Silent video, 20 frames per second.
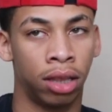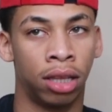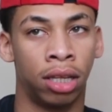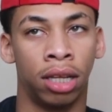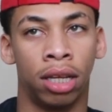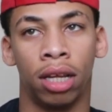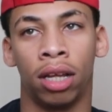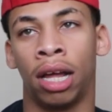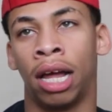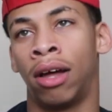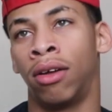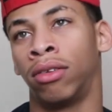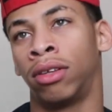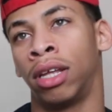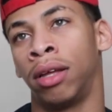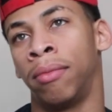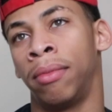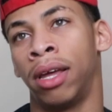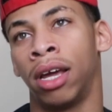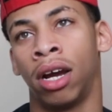me and her
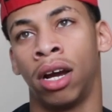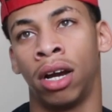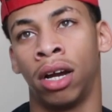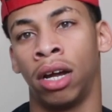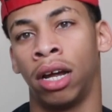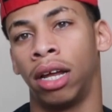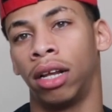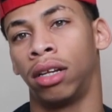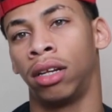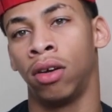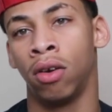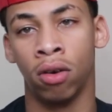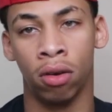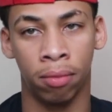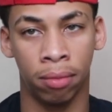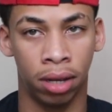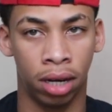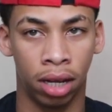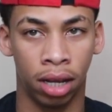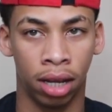are
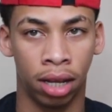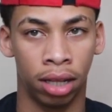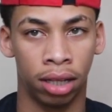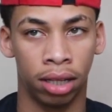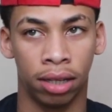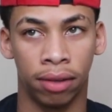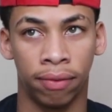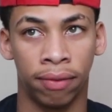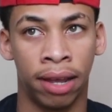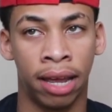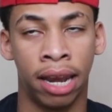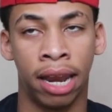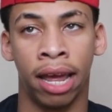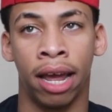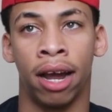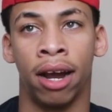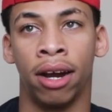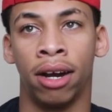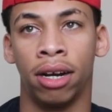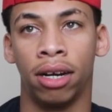gonna be together, and that
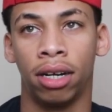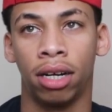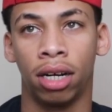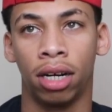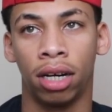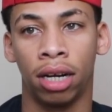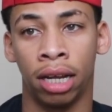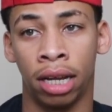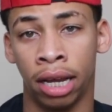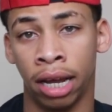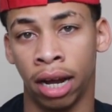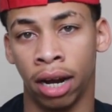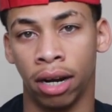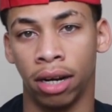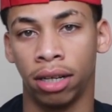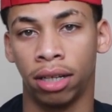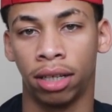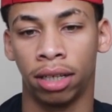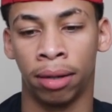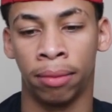hurt. It
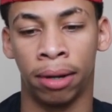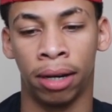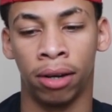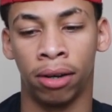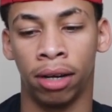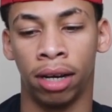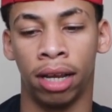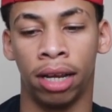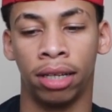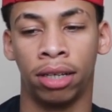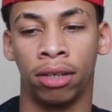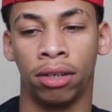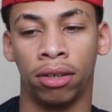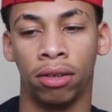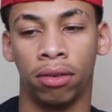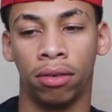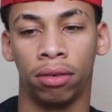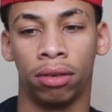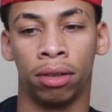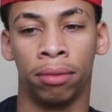hurts. I'm not gonna lie to
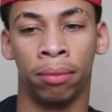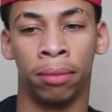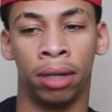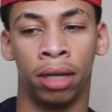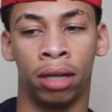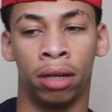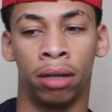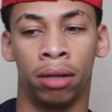you. But